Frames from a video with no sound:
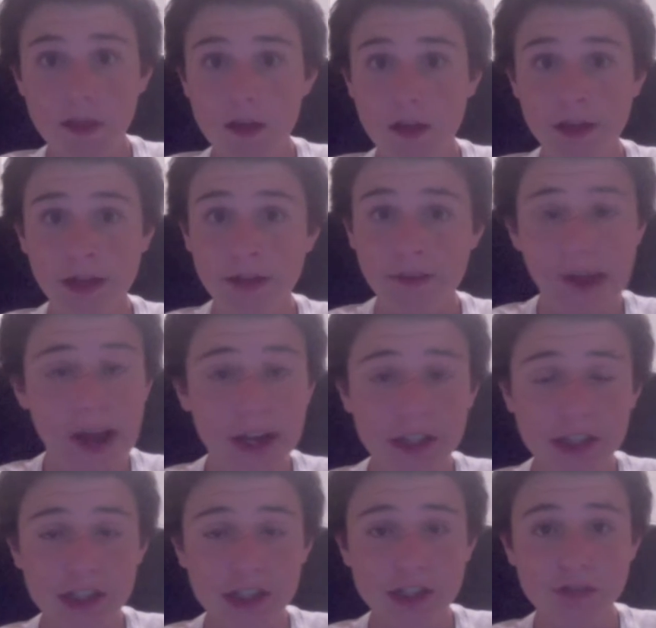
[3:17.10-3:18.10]
The
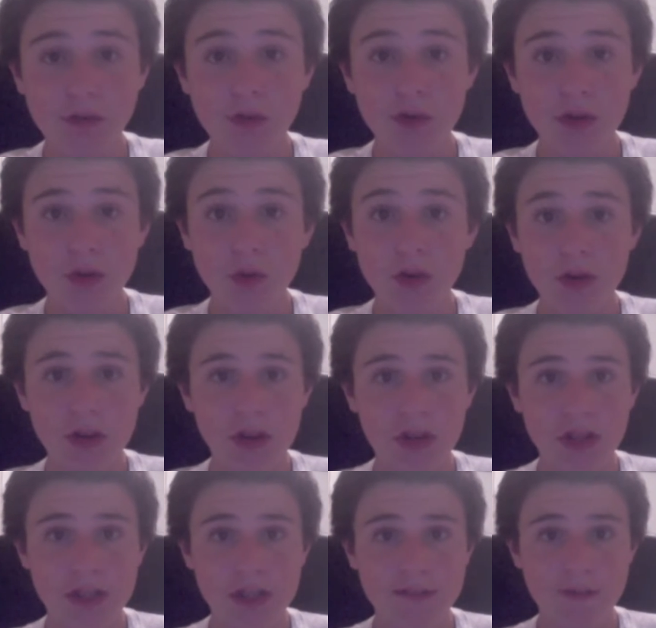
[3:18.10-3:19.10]
advantages for the North in the
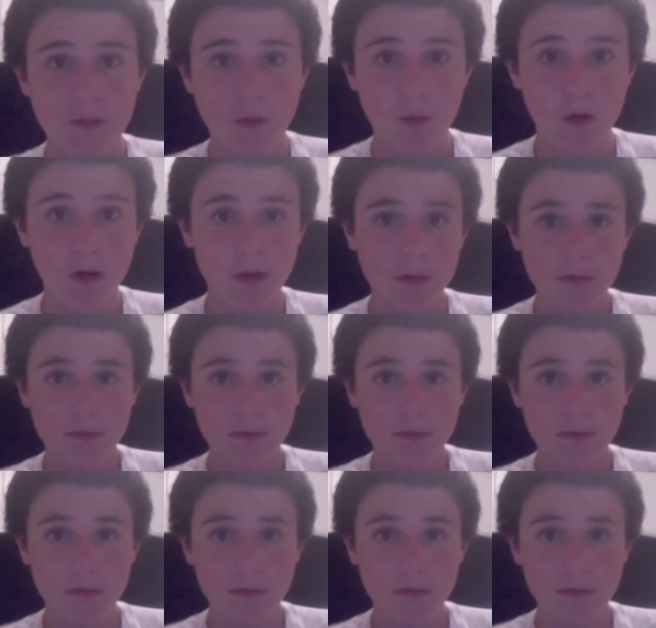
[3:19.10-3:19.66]
Civil War